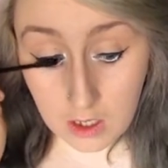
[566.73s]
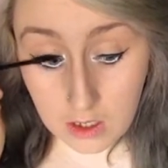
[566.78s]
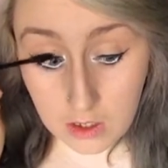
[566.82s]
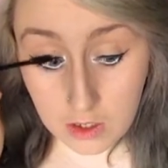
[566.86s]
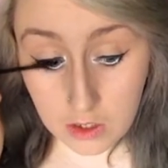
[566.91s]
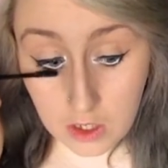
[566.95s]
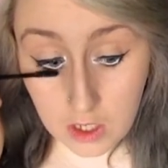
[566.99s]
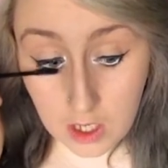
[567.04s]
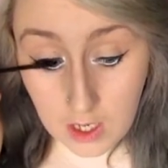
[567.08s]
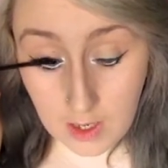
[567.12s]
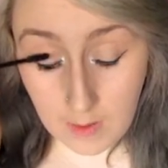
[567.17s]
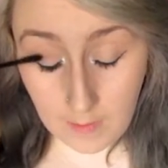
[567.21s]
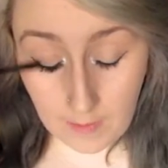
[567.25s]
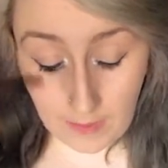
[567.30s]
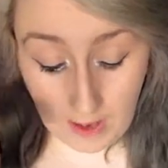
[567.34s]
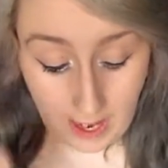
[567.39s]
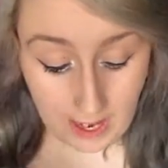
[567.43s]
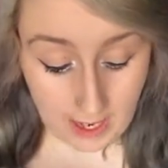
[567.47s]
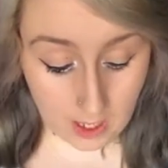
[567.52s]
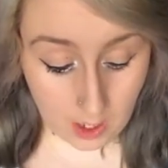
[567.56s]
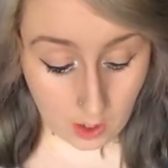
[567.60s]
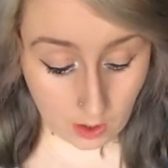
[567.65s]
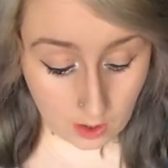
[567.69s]
try and
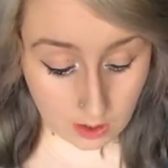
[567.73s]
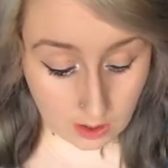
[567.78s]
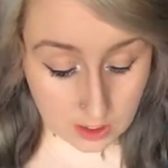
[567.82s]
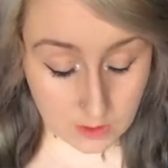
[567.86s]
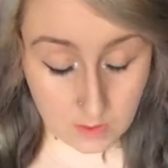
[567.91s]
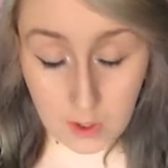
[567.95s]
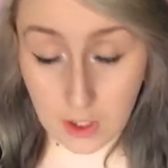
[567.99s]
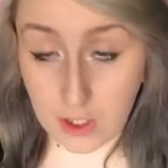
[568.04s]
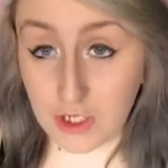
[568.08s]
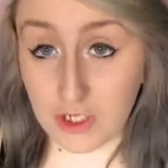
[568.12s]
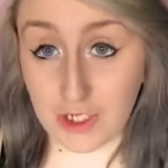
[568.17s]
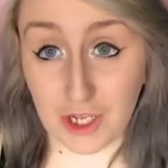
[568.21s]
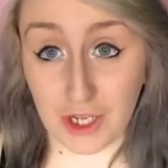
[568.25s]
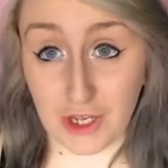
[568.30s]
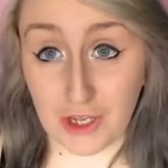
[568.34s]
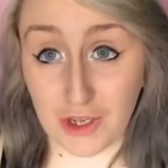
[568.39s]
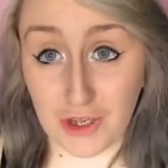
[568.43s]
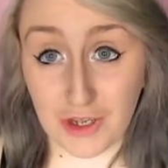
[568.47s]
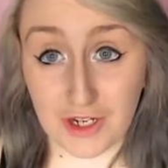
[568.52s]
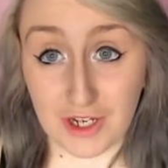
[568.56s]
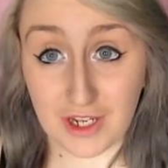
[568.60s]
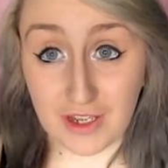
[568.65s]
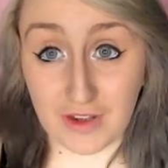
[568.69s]
pack on as much as I
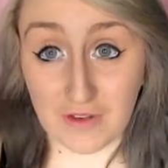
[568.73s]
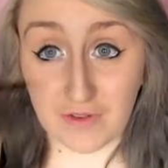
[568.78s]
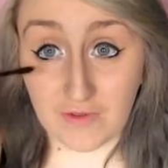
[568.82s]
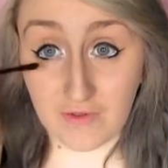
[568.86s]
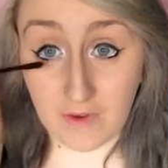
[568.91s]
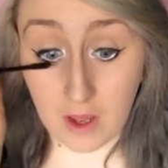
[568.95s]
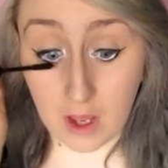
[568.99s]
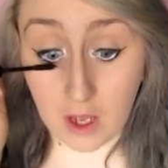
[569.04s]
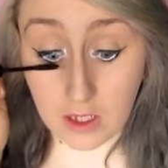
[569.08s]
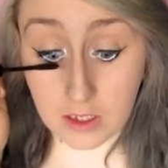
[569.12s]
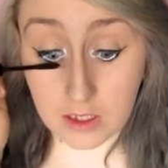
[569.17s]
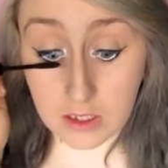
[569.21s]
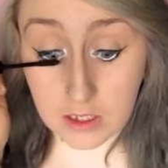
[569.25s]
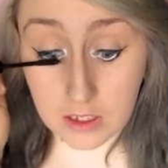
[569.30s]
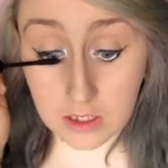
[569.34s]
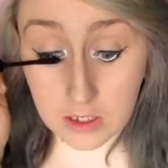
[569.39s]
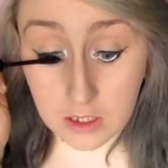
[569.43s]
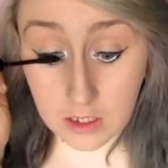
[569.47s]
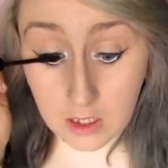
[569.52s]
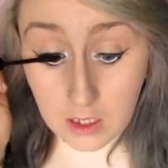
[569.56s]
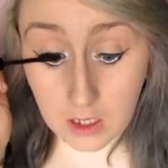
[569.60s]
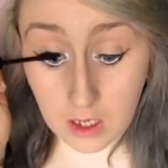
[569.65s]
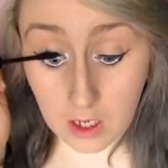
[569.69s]
could in the
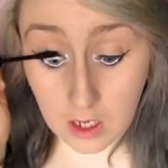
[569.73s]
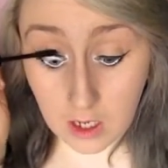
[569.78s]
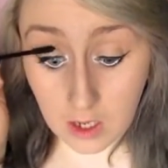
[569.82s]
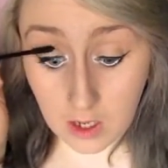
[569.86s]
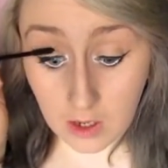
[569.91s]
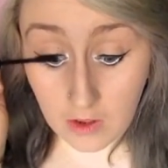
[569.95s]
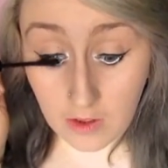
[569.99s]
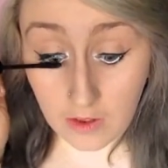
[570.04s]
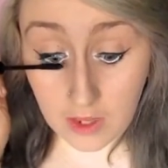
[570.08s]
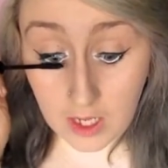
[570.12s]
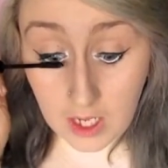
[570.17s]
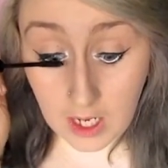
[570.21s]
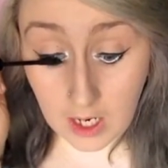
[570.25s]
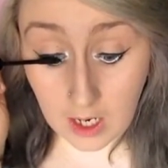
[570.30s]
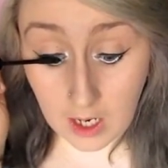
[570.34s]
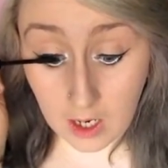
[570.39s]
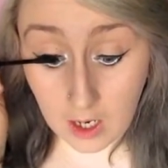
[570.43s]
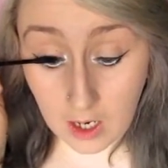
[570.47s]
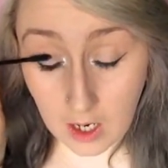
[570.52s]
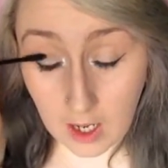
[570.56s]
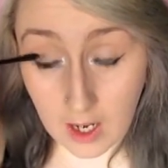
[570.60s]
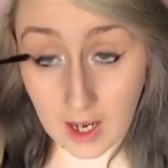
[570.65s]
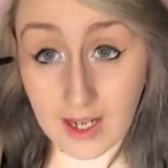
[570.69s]
first
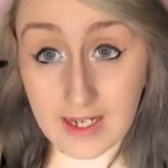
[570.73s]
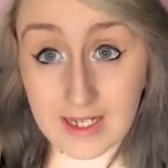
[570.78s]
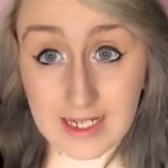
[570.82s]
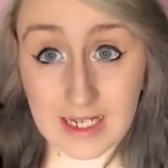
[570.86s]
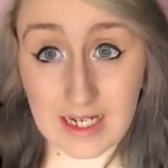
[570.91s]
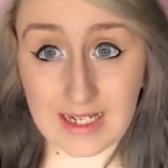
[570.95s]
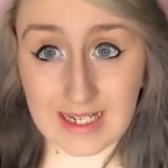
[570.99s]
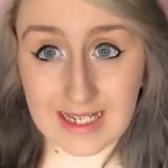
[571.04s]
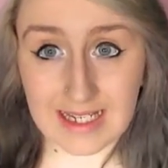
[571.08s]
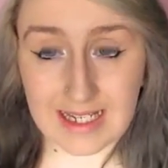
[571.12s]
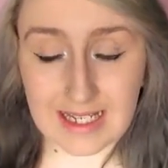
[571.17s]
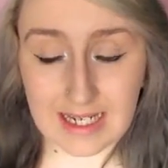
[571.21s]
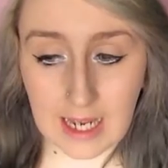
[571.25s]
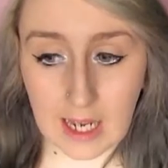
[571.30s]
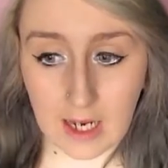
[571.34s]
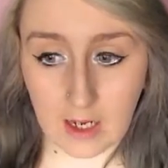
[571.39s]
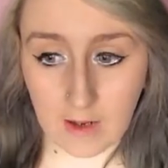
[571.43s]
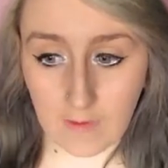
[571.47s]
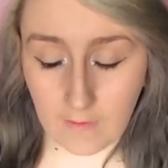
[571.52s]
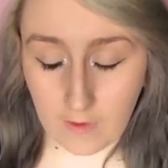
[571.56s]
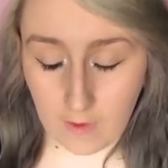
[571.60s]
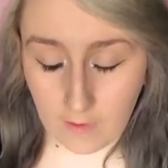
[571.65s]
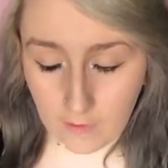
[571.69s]
thing. Like I didn't
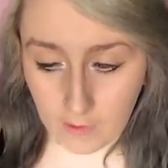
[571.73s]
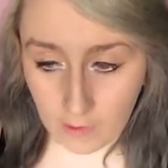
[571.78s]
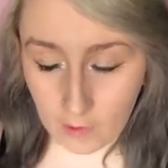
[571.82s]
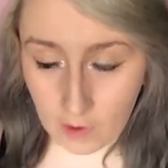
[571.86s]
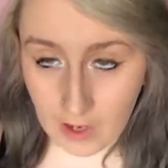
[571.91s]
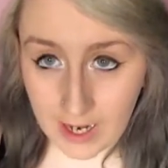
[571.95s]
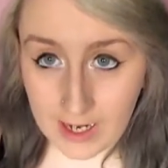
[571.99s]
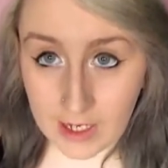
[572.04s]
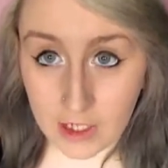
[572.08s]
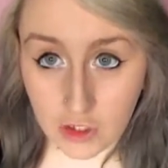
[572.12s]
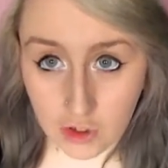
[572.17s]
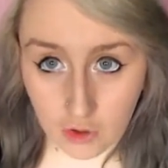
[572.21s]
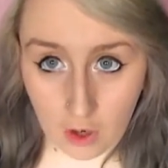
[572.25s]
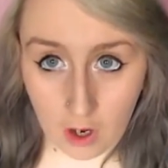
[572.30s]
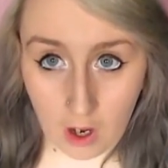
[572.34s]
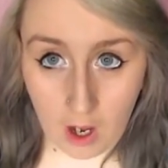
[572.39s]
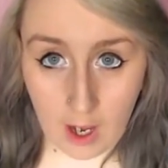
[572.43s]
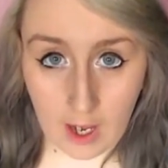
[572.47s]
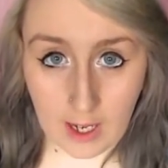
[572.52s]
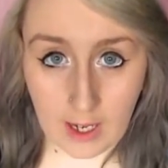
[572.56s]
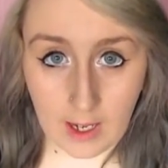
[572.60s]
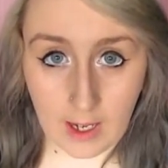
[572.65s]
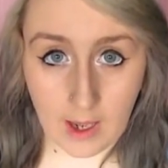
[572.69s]
understand it. If you let it
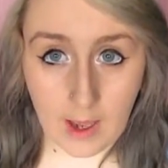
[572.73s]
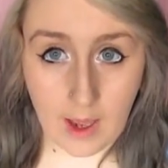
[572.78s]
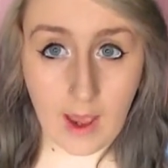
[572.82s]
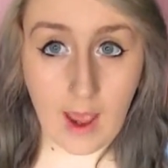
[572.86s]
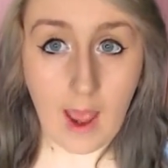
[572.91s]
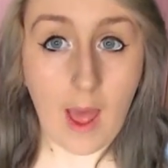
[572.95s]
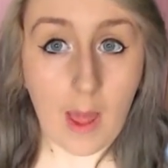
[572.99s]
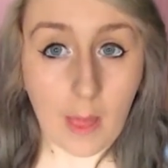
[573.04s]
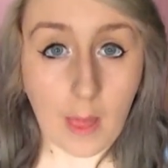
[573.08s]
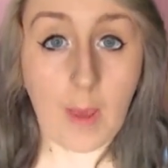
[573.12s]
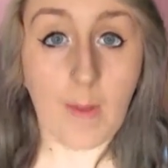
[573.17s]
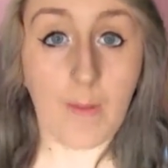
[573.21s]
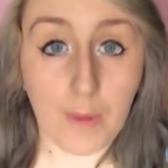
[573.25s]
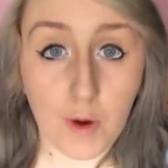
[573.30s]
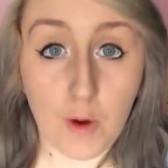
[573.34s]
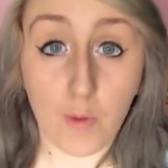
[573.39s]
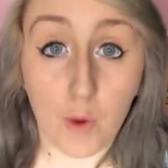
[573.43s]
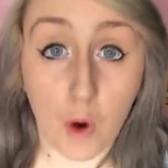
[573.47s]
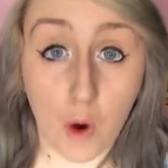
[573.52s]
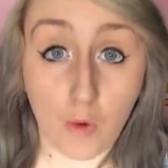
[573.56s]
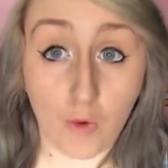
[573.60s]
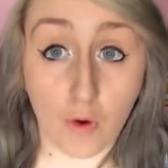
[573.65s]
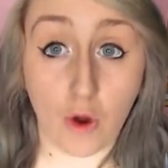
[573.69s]
dry and then put
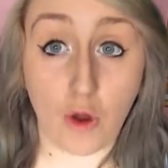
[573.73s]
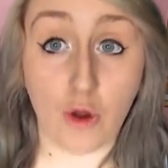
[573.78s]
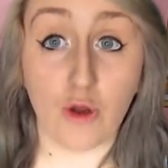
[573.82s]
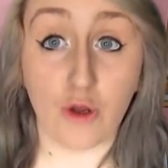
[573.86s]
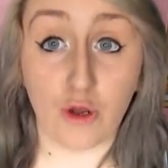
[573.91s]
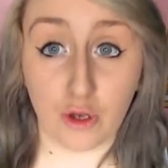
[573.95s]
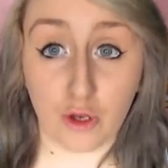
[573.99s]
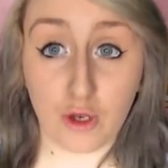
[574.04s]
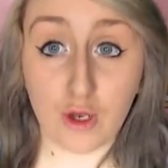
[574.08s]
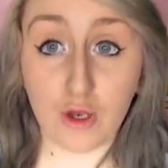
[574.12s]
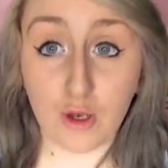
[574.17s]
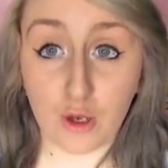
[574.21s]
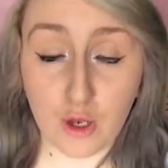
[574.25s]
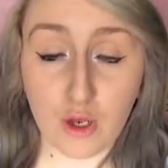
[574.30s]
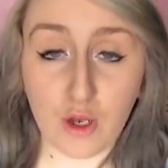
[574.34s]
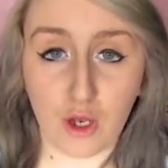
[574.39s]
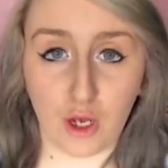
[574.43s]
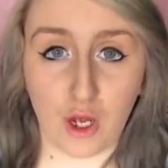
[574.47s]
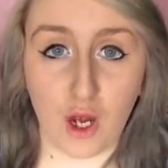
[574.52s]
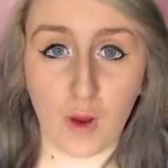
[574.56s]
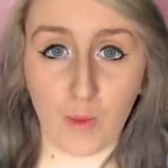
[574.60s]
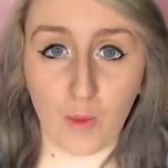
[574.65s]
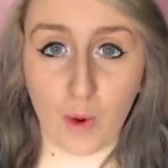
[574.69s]
more on,
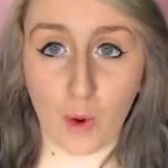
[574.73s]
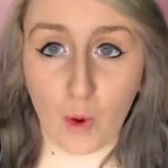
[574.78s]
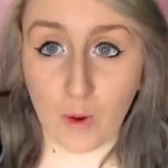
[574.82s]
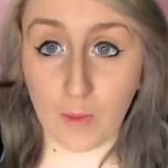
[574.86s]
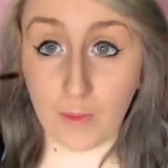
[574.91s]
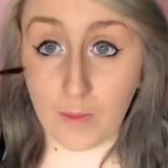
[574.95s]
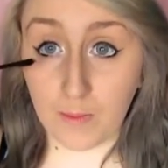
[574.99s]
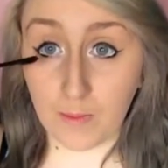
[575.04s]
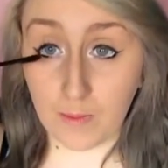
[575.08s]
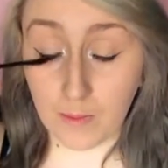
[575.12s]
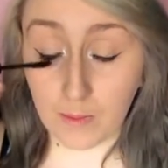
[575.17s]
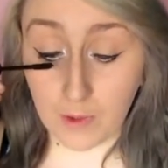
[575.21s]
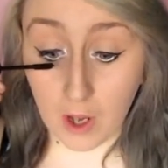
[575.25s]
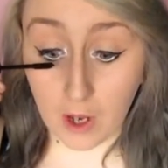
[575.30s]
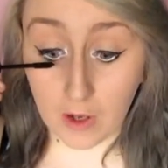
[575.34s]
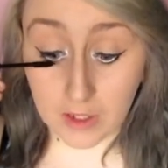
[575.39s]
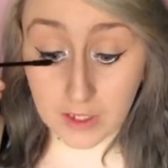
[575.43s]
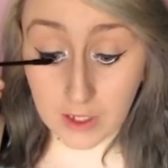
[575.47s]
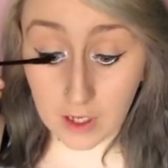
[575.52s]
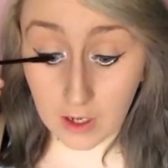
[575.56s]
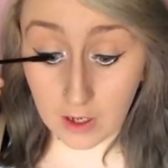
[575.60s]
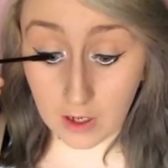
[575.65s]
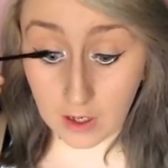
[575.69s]
you know, more
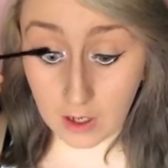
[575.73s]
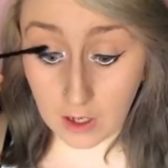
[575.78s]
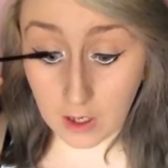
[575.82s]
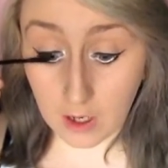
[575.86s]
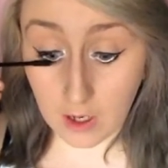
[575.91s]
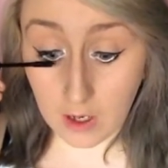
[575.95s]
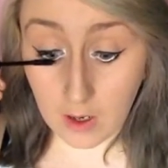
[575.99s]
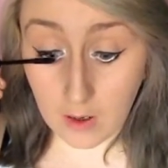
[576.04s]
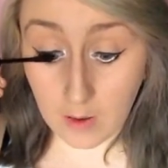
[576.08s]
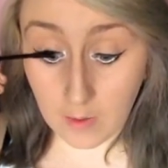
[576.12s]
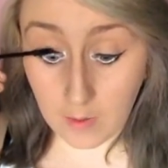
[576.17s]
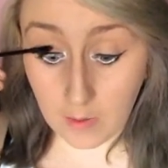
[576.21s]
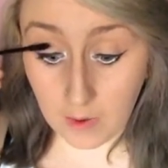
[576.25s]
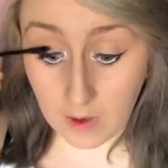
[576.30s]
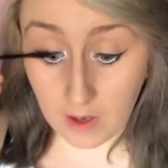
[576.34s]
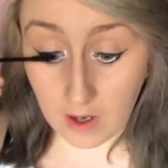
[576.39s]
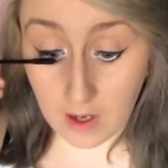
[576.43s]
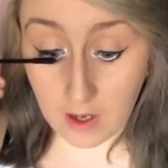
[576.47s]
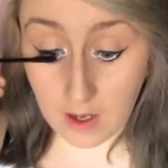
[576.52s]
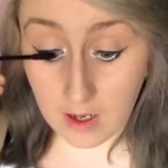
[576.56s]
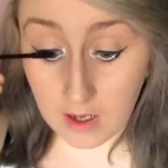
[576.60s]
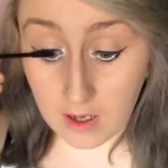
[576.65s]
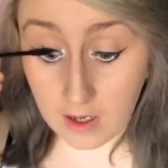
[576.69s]
goes on,
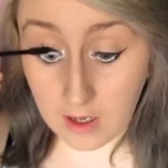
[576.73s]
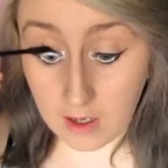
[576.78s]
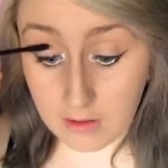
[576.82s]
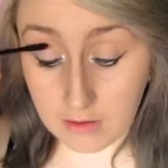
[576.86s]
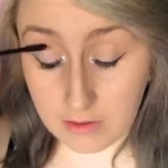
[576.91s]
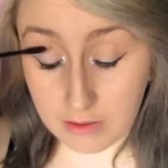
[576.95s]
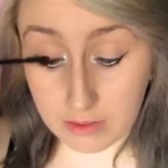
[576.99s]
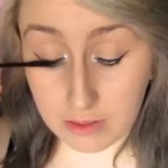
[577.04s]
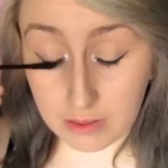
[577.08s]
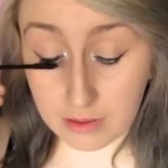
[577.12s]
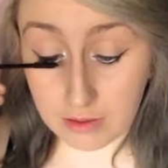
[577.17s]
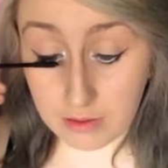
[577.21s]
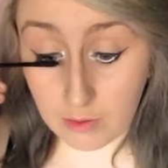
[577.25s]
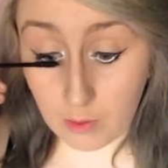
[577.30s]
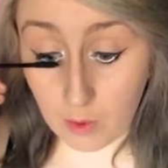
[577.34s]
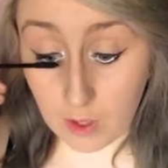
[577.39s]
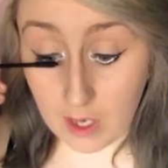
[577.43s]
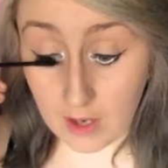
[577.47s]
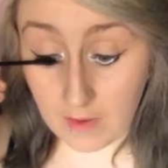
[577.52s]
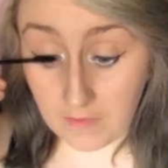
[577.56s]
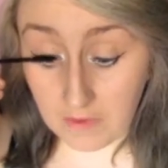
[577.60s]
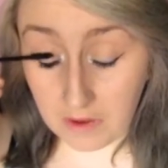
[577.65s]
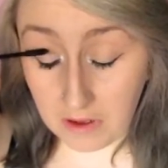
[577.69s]
but
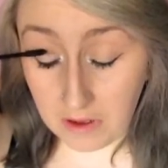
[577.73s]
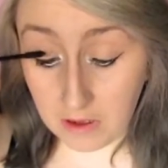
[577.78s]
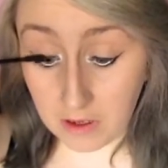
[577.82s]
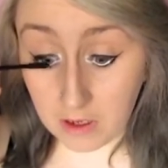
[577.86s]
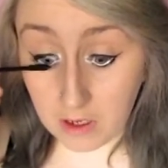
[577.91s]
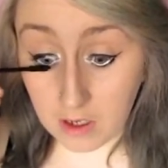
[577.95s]
whatever.